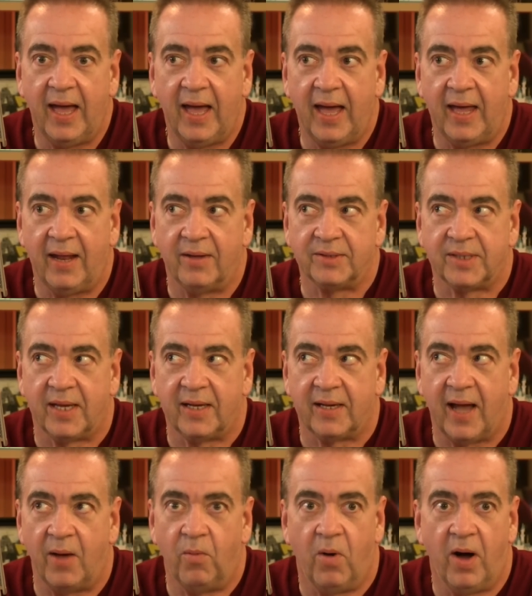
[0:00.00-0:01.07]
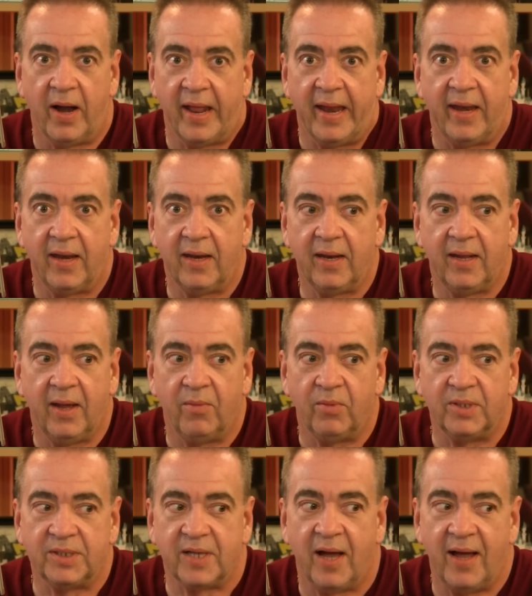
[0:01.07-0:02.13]
And I was like, I want it. And
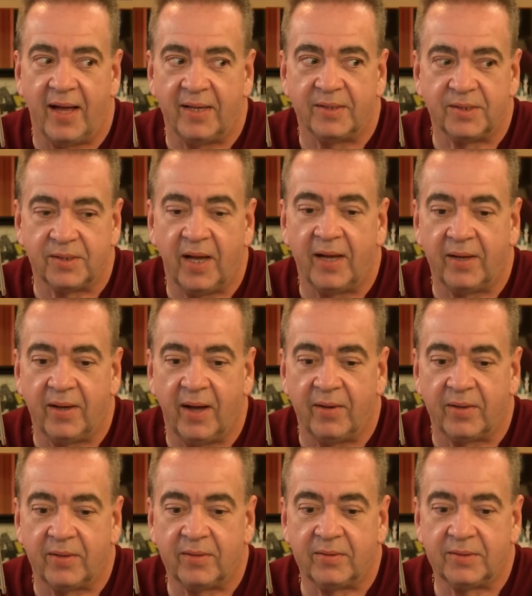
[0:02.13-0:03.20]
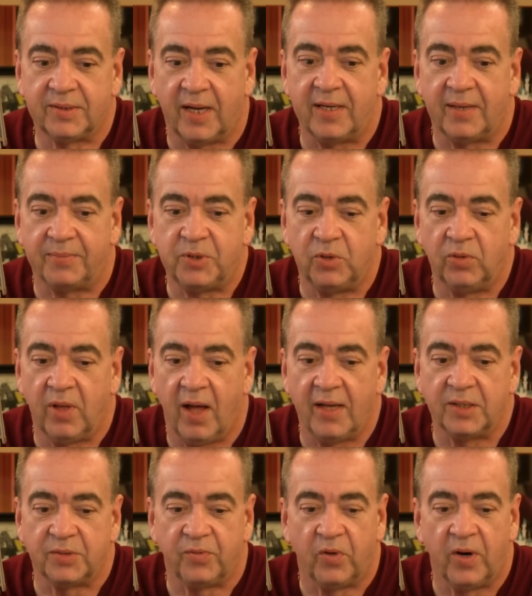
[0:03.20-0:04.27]
I signed up 2
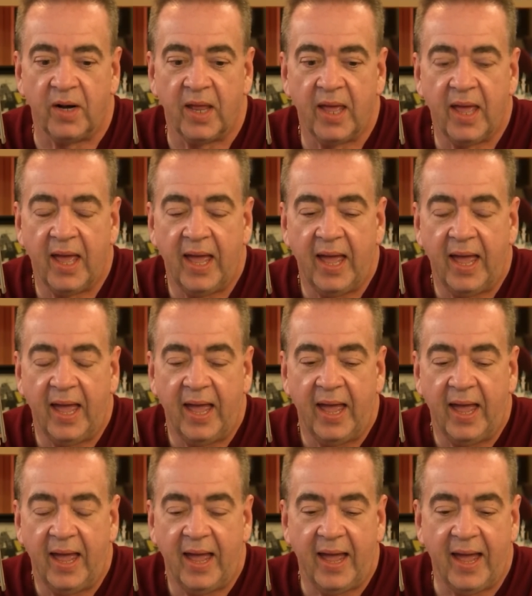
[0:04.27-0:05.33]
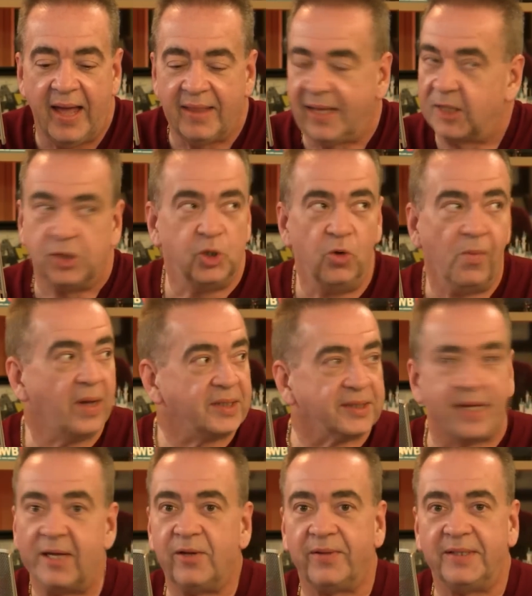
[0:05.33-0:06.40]
lines for it. And like 2 months
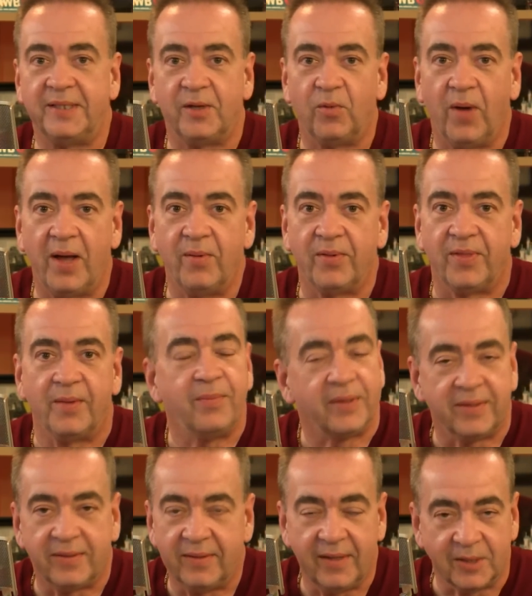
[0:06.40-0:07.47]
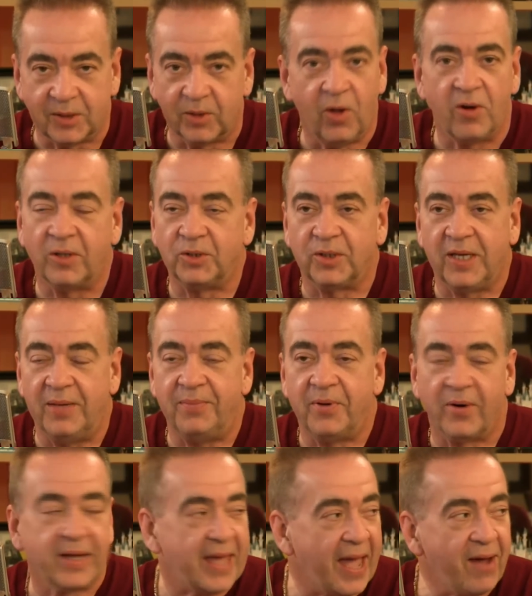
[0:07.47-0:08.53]
later, they did away with it. But as long as you keep
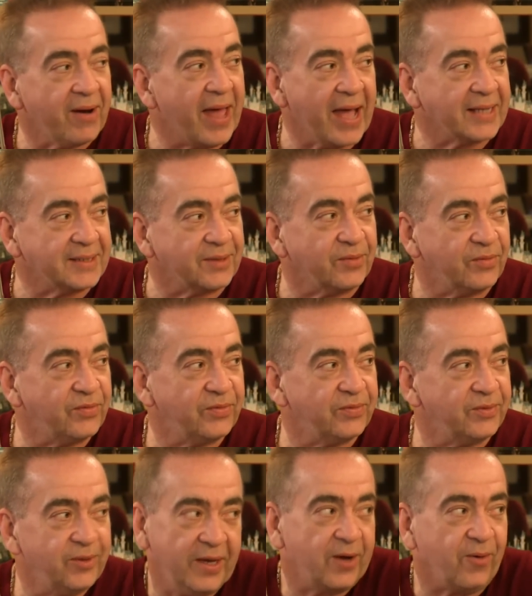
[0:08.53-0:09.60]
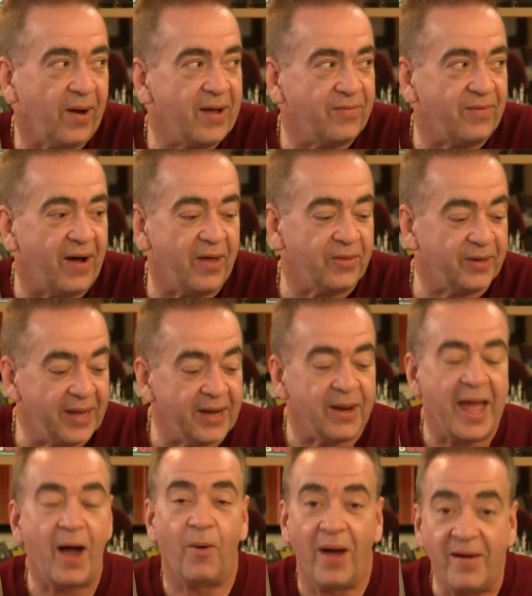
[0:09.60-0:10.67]
your account active, you get grandfathered in.
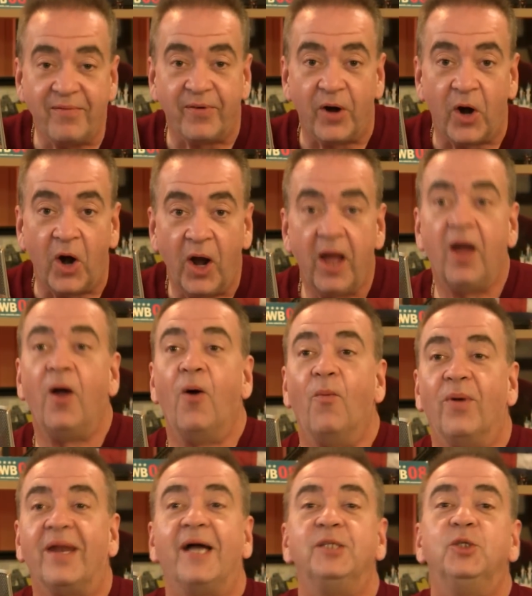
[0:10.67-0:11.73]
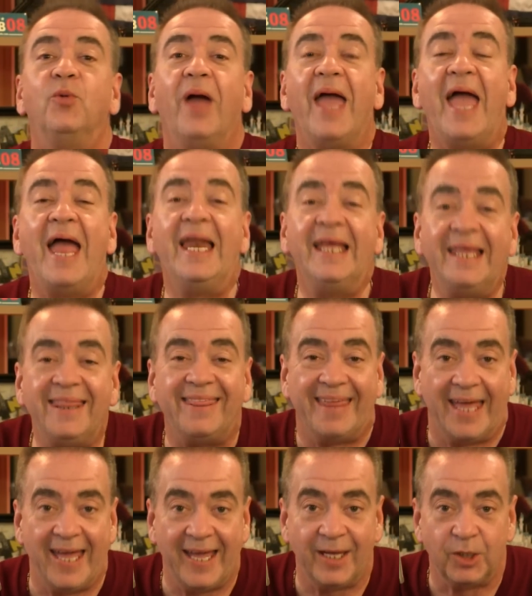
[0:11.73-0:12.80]
However, when I do
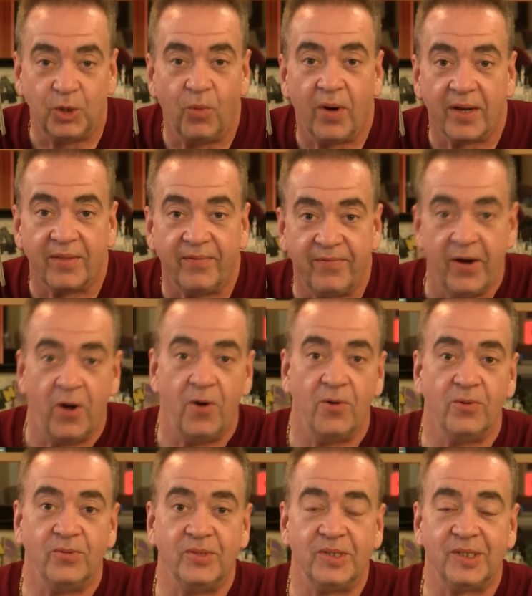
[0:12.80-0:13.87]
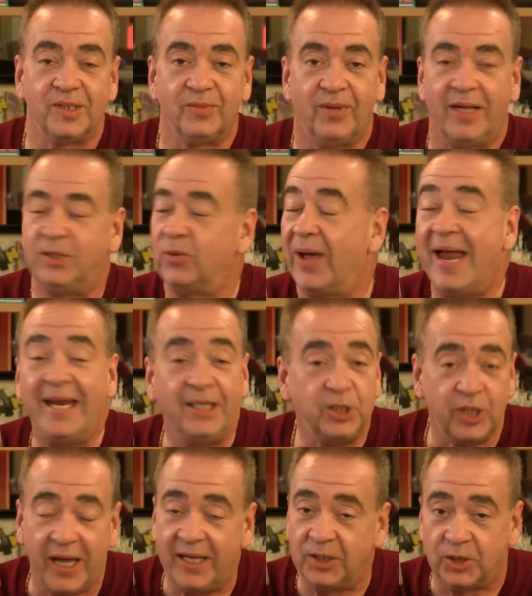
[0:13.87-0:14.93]
anything to one of the phones, when I do any
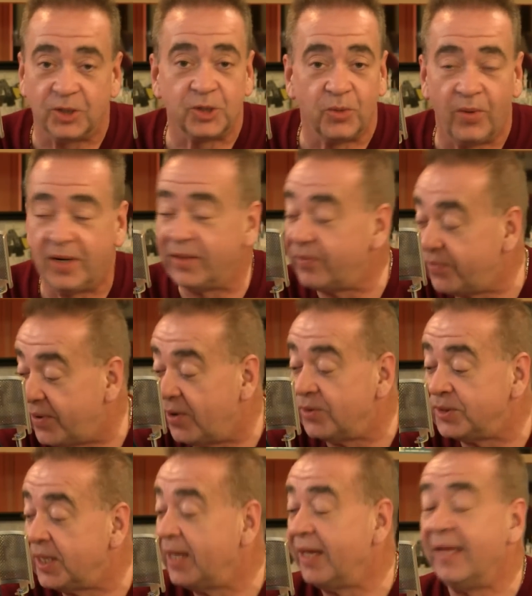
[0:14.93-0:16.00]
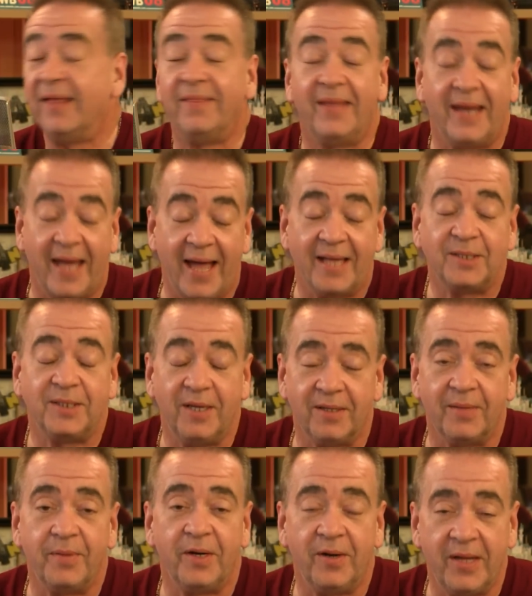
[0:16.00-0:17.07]
changes to one of the phones that has the
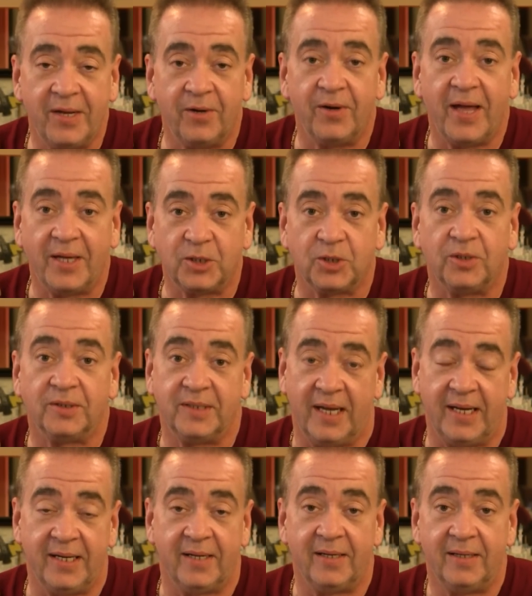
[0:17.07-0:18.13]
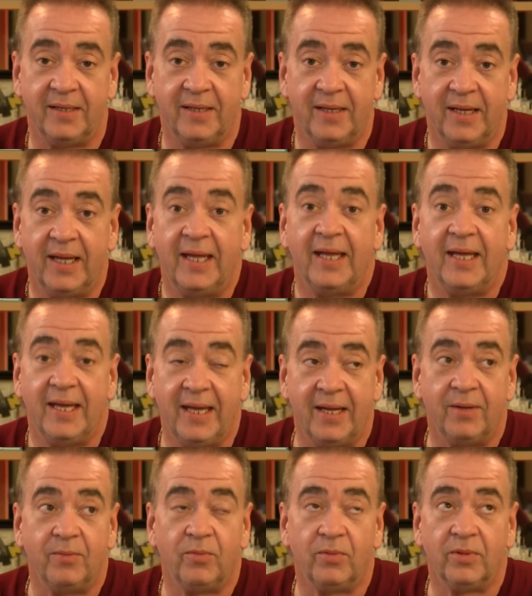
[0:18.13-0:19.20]
unlimited international data,
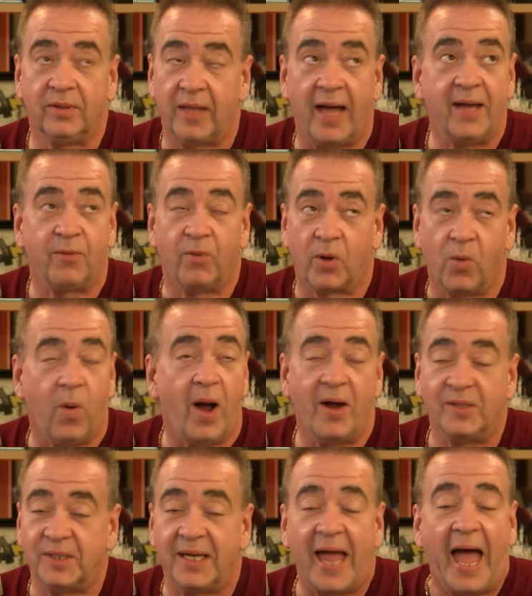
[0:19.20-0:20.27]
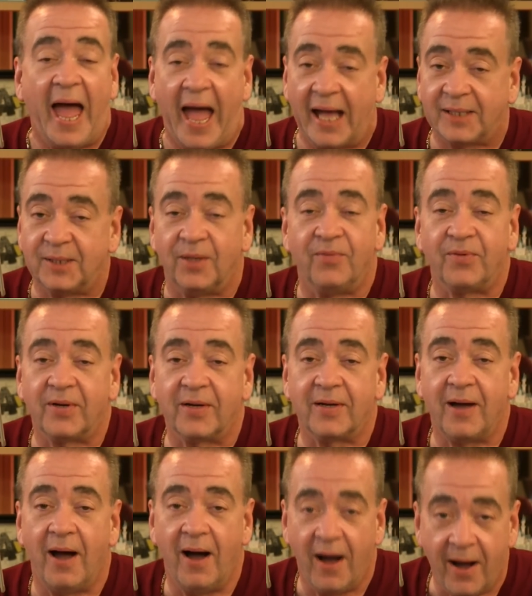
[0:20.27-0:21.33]
it like requires an act of
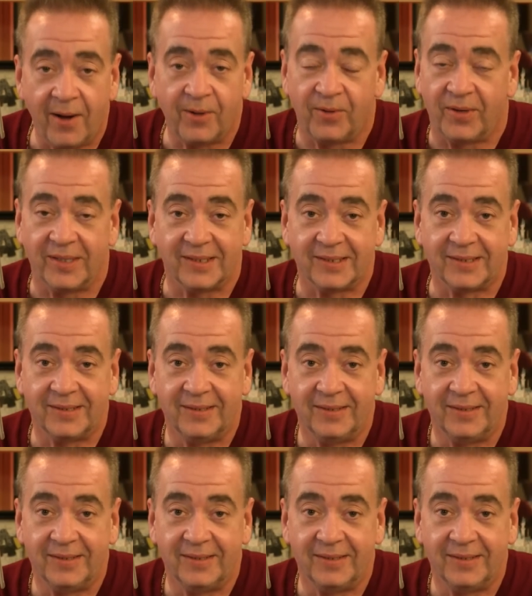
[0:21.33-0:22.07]
Congress.